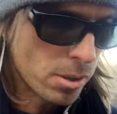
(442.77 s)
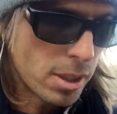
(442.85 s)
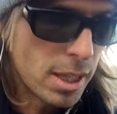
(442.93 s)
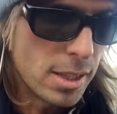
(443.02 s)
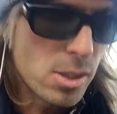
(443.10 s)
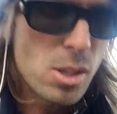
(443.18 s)

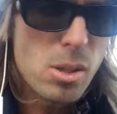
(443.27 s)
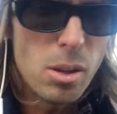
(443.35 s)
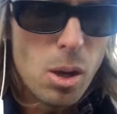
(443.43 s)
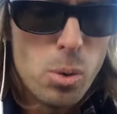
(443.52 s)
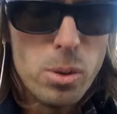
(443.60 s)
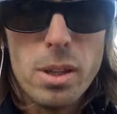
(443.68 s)
kids
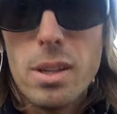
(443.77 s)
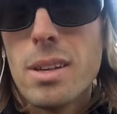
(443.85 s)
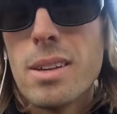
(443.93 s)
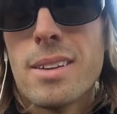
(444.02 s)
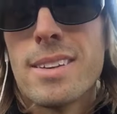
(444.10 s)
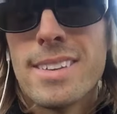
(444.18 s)
slowly,
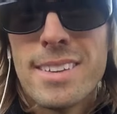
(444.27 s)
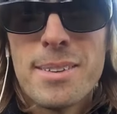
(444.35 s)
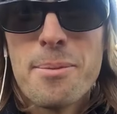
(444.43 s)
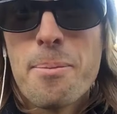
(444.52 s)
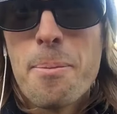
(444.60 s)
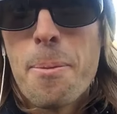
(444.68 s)

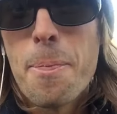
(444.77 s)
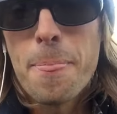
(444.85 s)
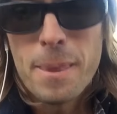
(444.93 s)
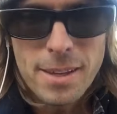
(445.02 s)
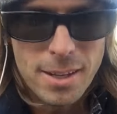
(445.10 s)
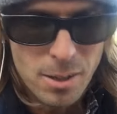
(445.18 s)

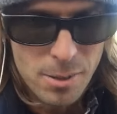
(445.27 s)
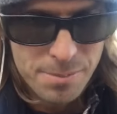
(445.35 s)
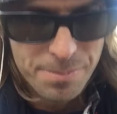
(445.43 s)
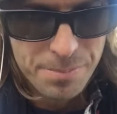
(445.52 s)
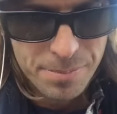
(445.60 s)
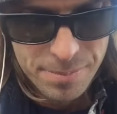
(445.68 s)
you know.
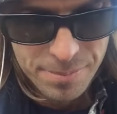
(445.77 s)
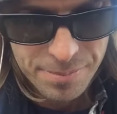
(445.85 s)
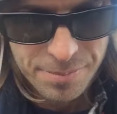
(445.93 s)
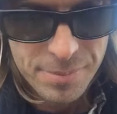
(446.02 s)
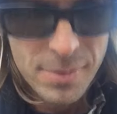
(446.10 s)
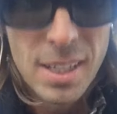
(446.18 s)

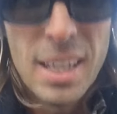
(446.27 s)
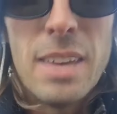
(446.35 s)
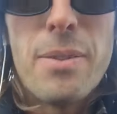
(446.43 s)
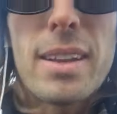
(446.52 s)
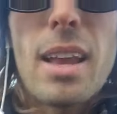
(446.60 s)
In fact,